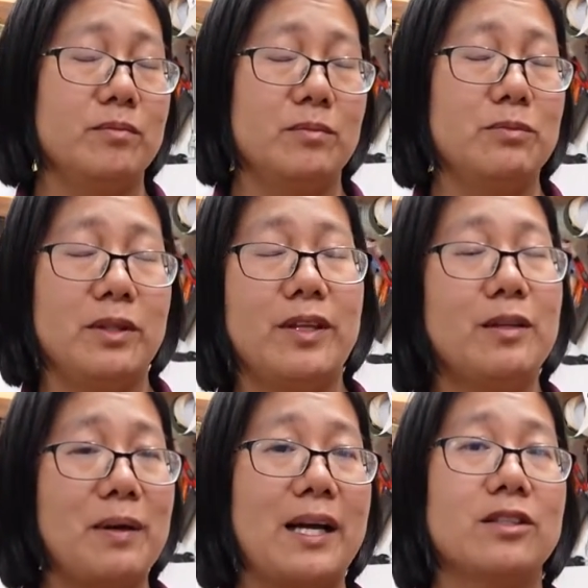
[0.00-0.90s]
when we
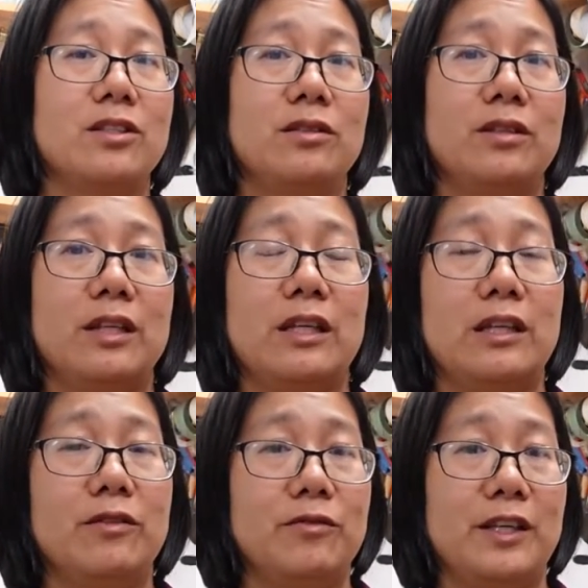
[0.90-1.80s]
think back to
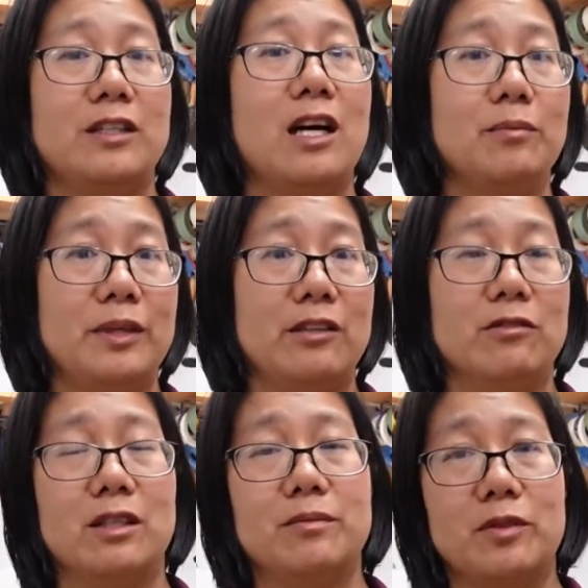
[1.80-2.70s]
the Vietnam
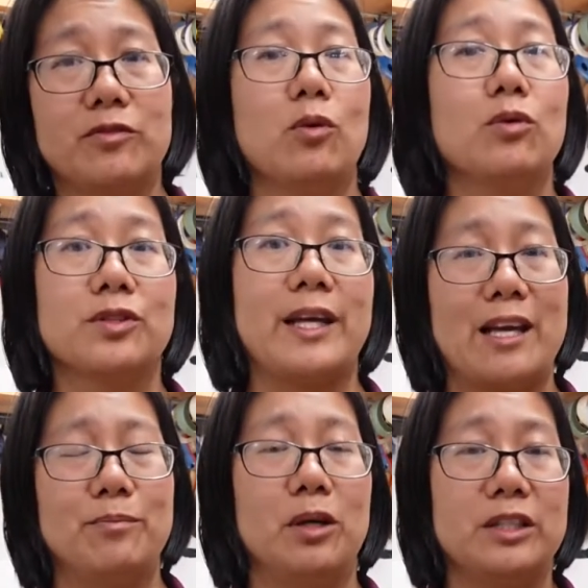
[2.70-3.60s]
era, of course they
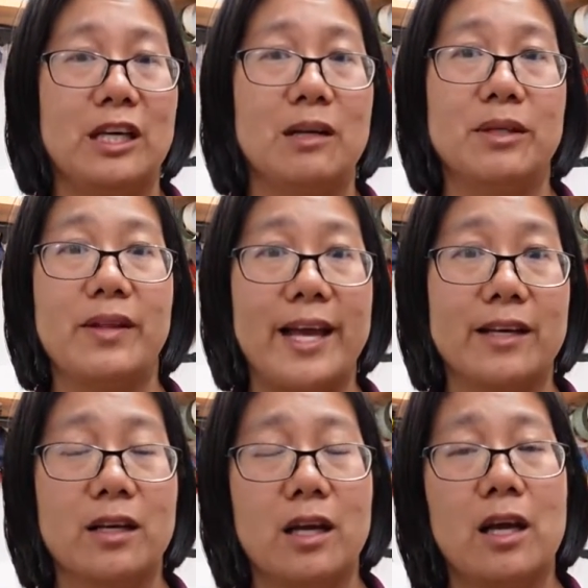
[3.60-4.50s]
had body armor
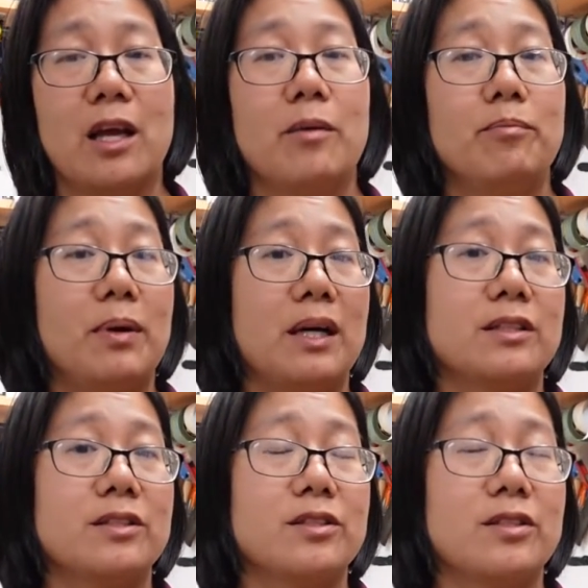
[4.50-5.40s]
then,
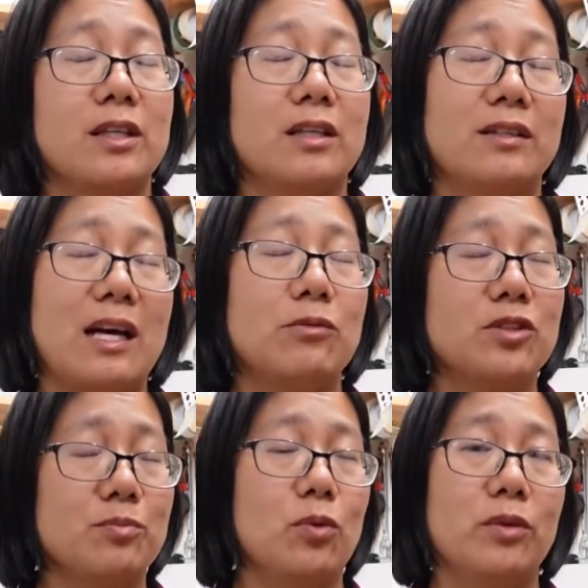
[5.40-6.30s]
but that
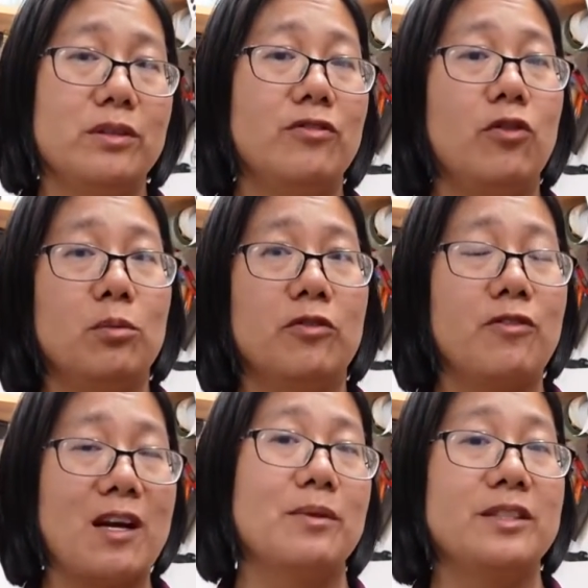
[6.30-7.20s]
was more in the form of
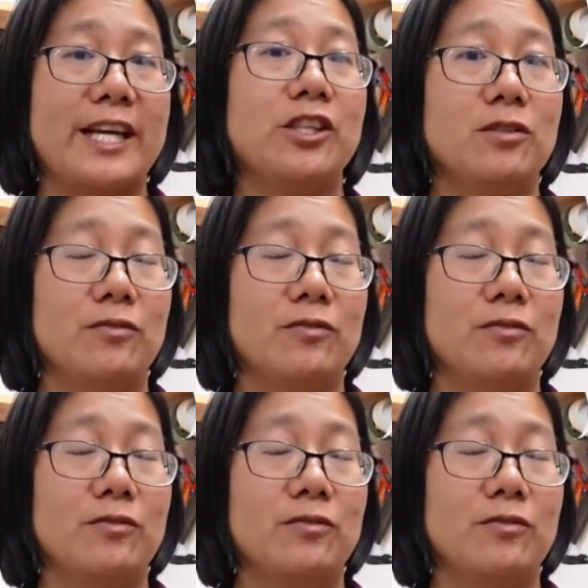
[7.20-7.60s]
fragmentation